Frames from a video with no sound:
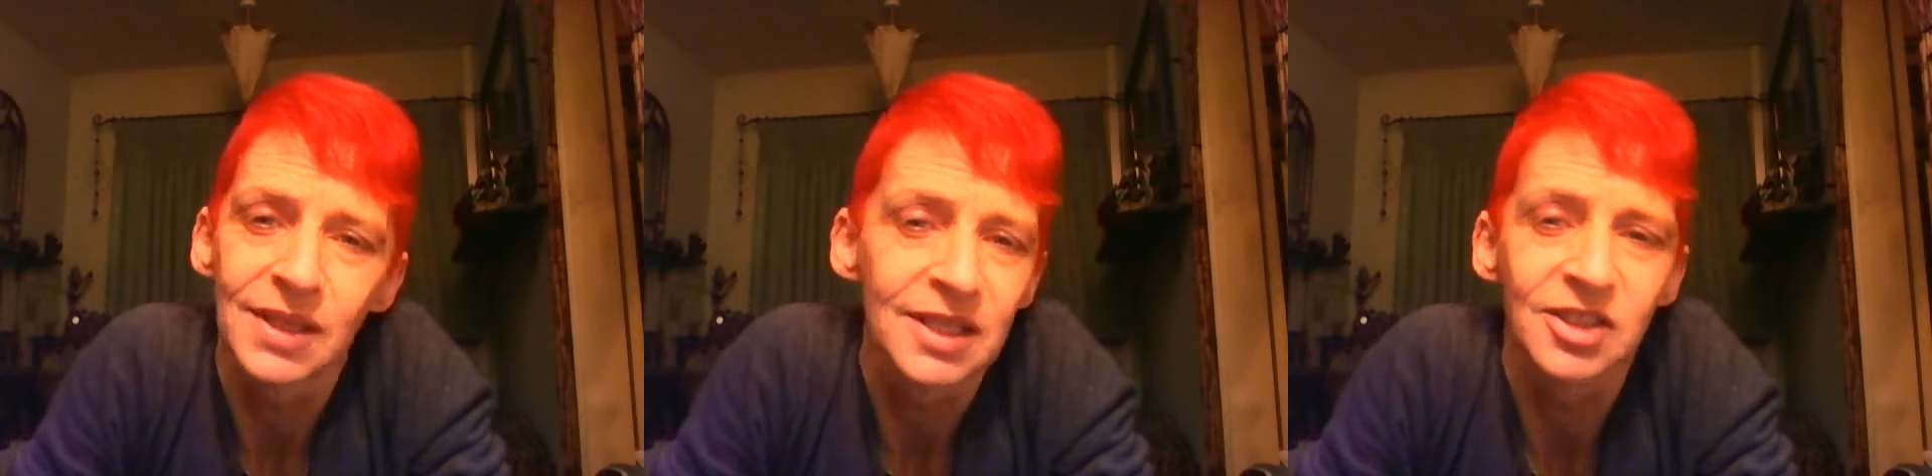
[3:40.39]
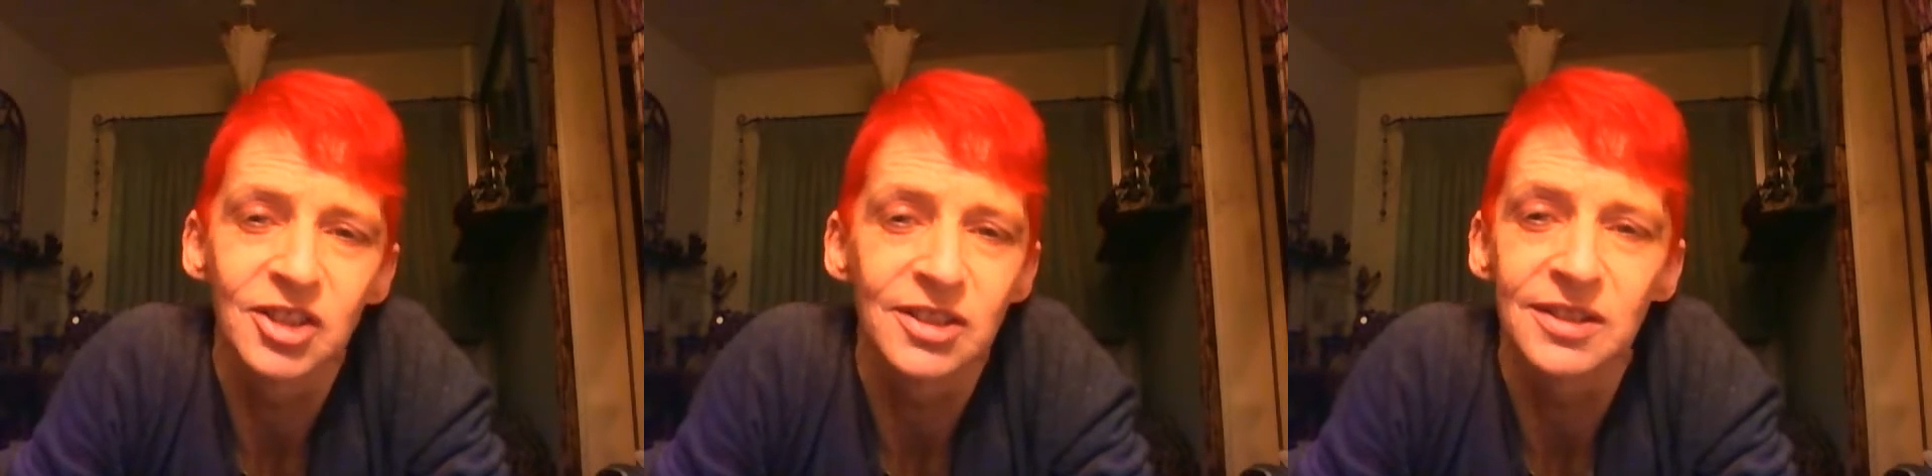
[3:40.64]

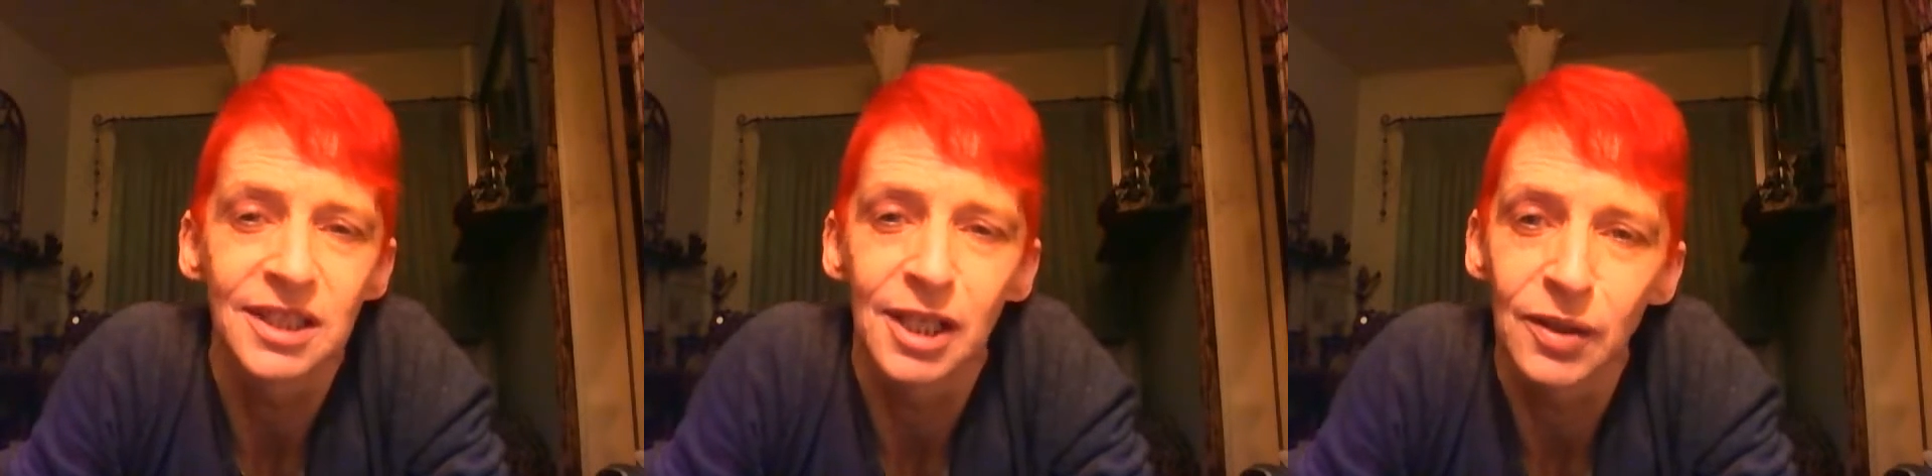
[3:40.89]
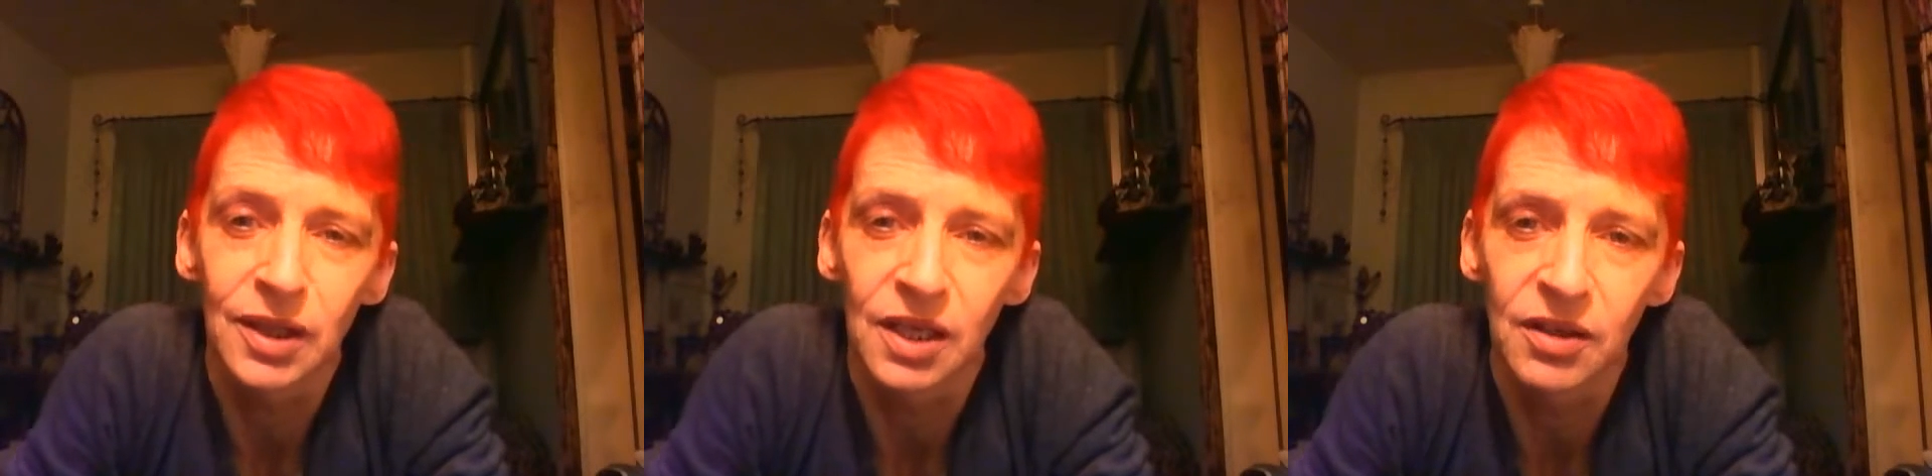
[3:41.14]
It's just a
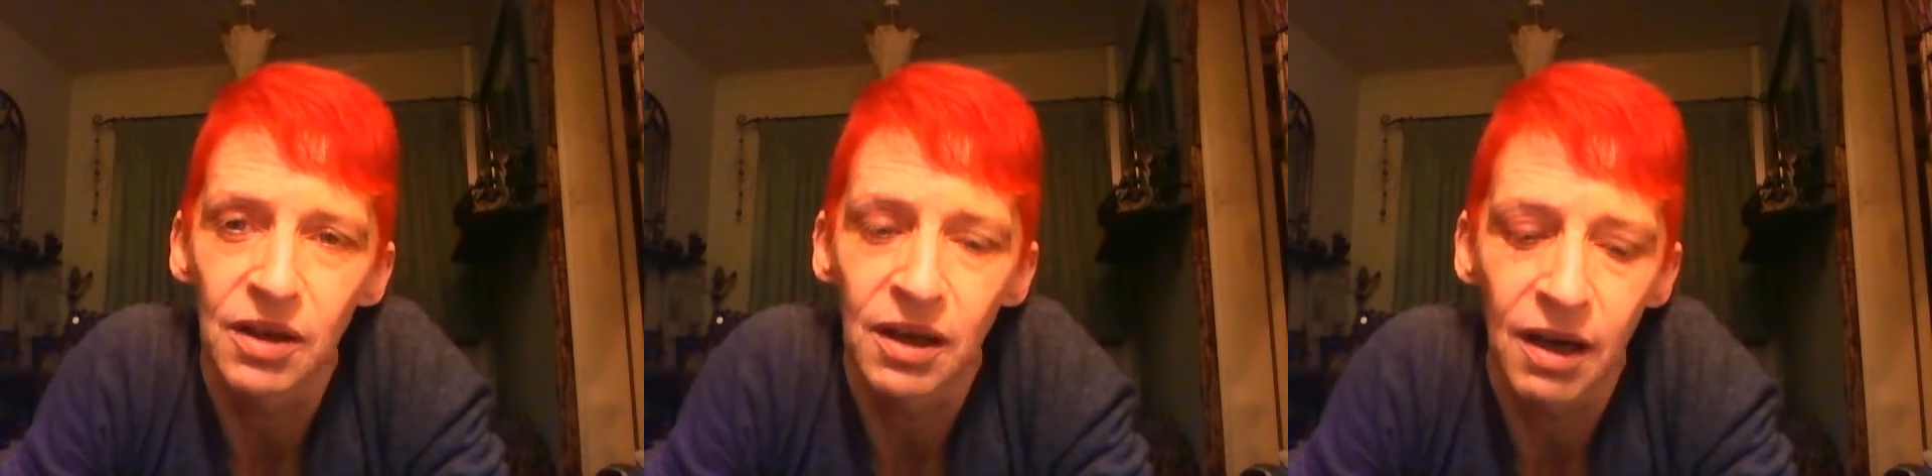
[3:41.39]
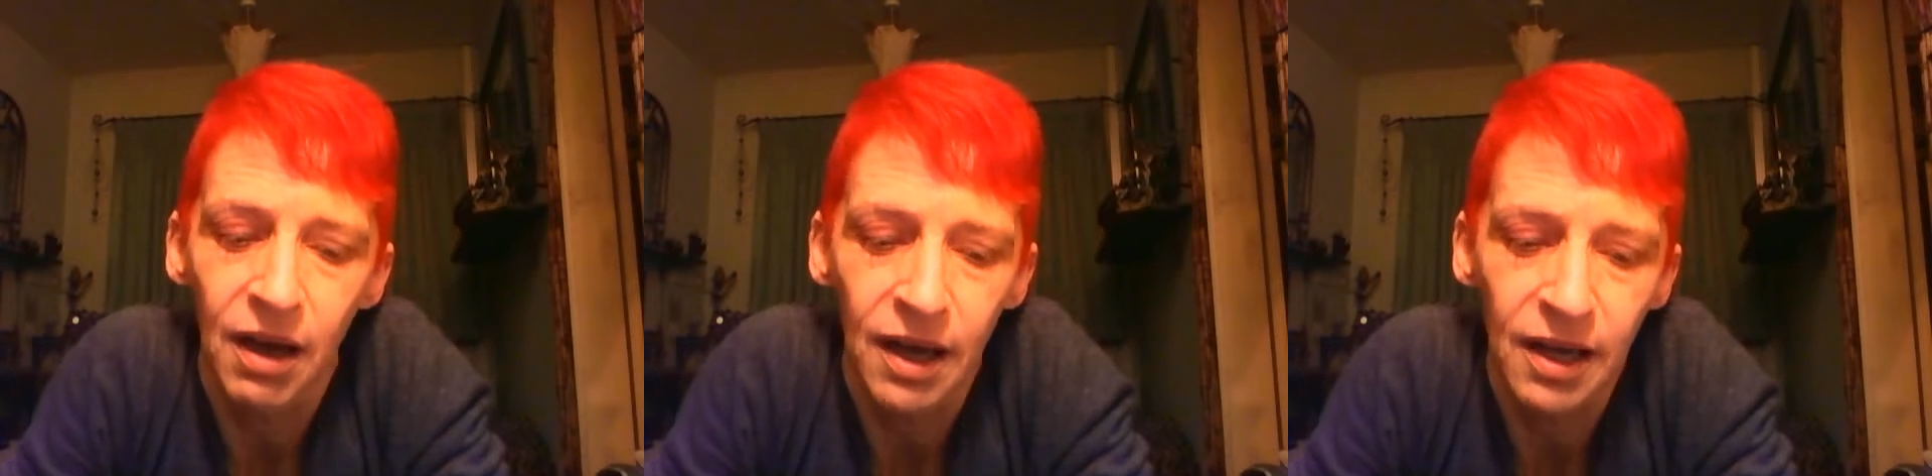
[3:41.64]
no-go.
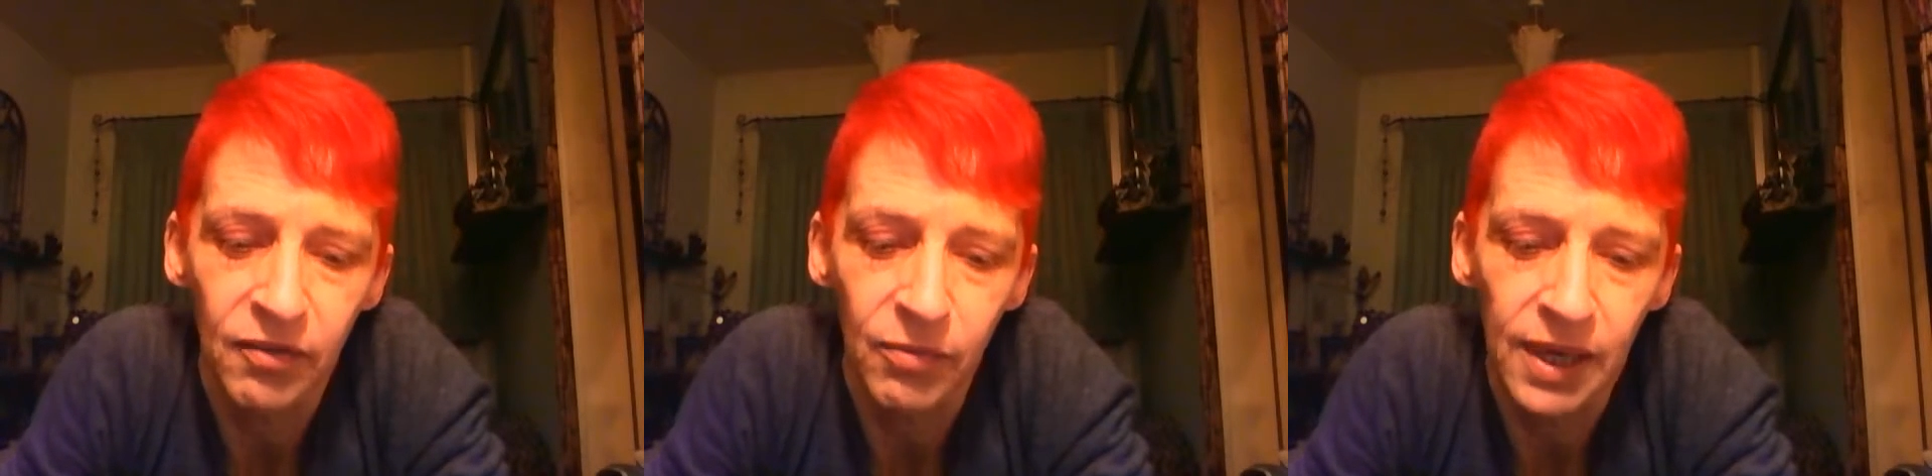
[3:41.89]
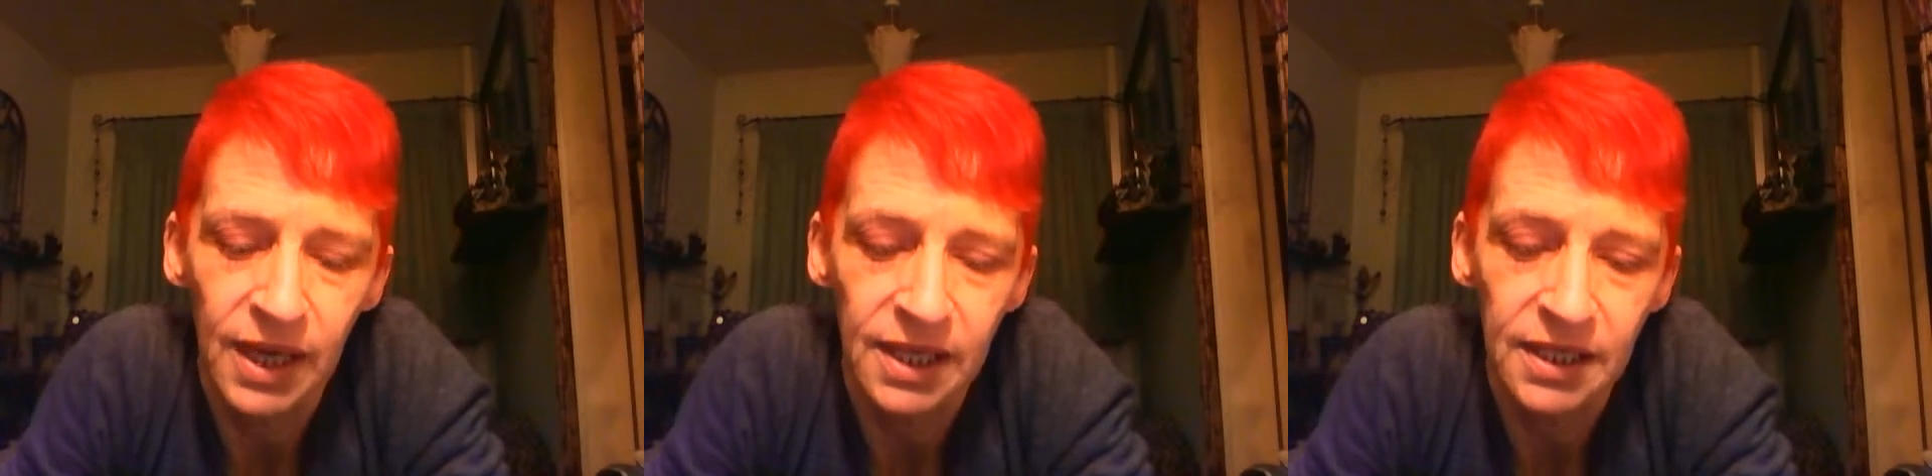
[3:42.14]
I have
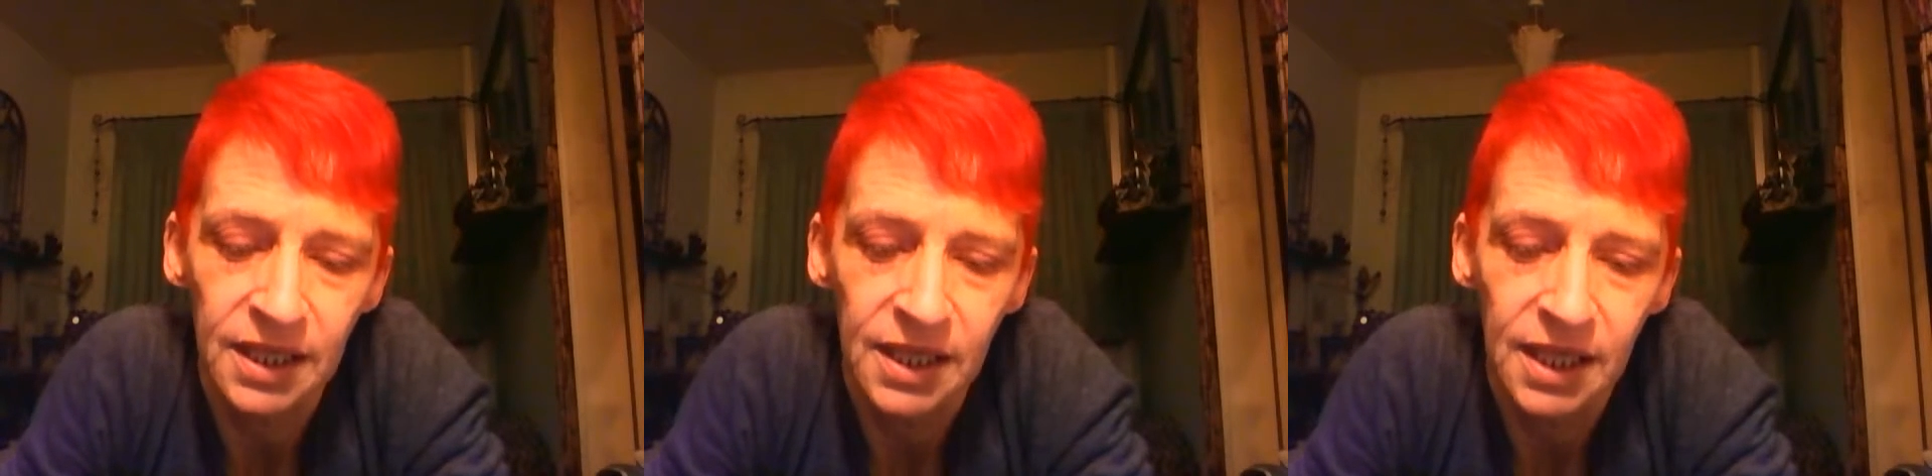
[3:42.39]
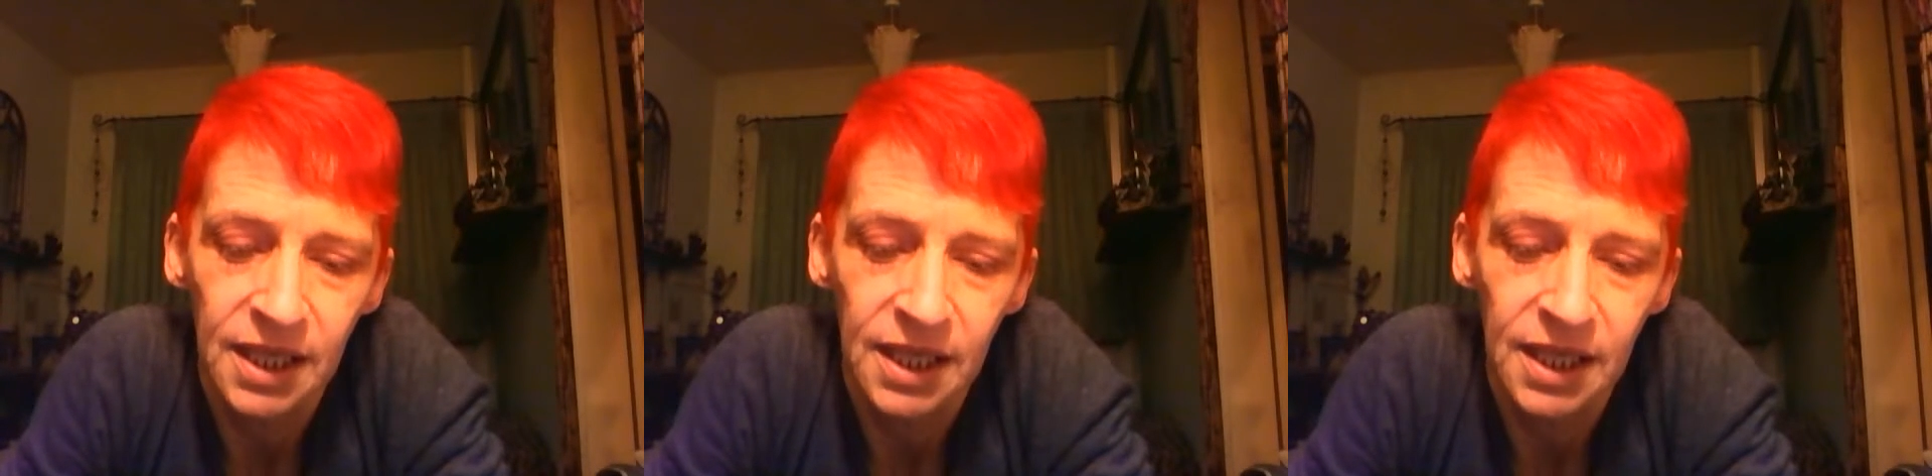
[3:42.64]
made